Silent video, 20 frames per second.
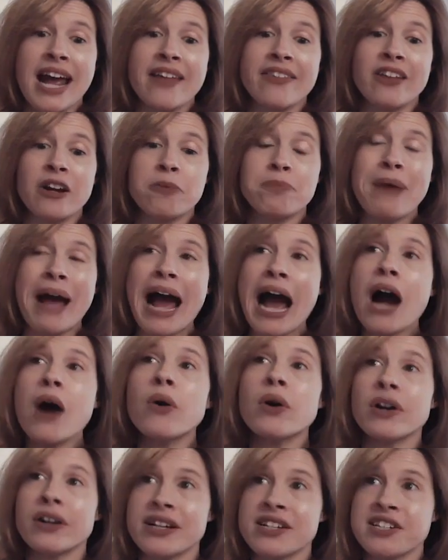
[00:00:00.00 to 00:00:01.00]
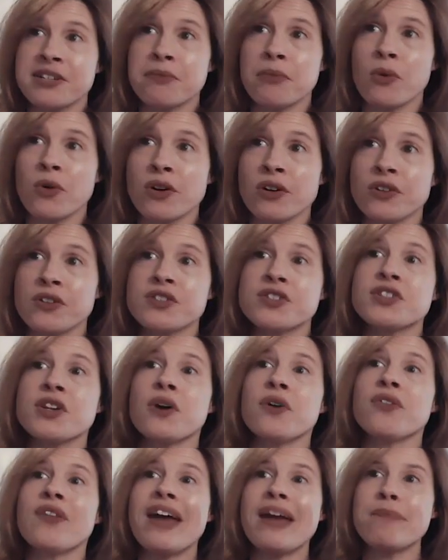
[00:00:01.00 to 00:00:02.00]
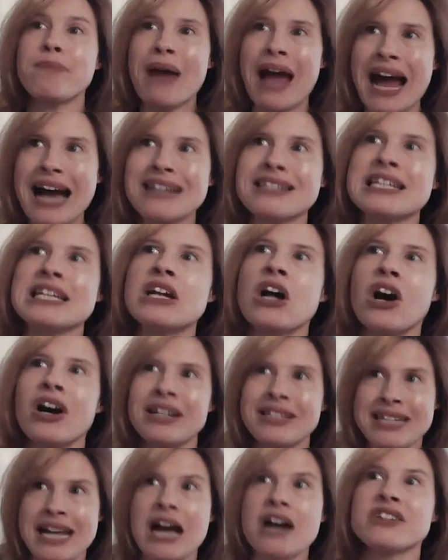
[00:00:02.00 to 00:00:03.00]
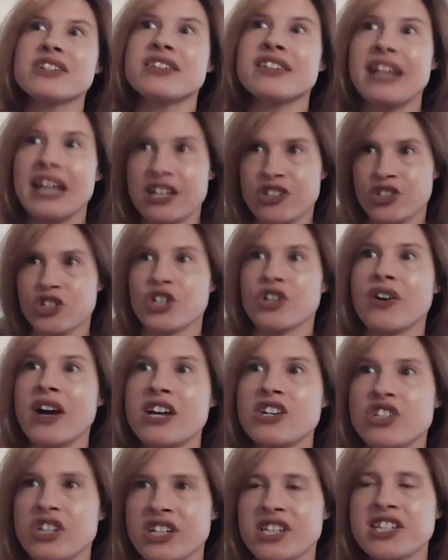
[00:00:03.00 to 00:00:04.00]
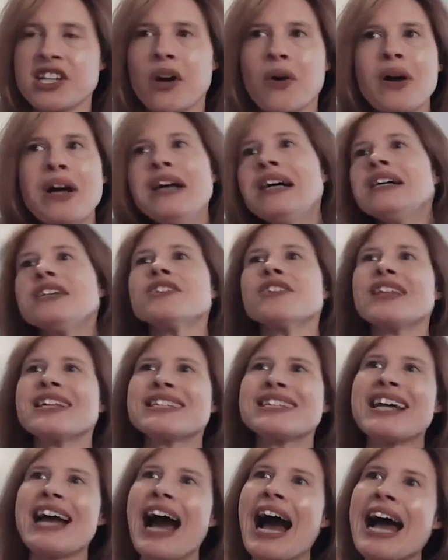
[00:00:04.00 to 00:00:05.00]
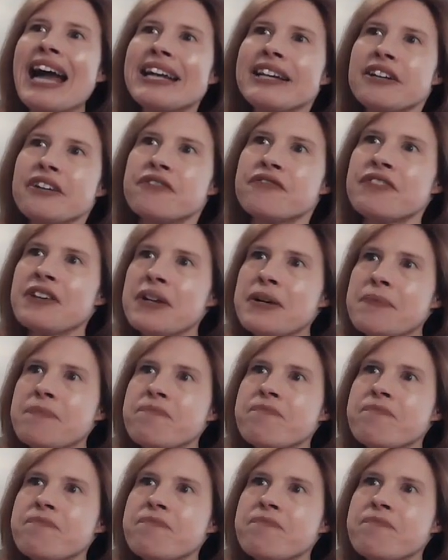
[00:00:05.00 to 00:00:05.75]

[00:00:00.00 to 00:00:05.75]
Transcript: and their power is immortal so they pass it on down to the next generation so so that's kind of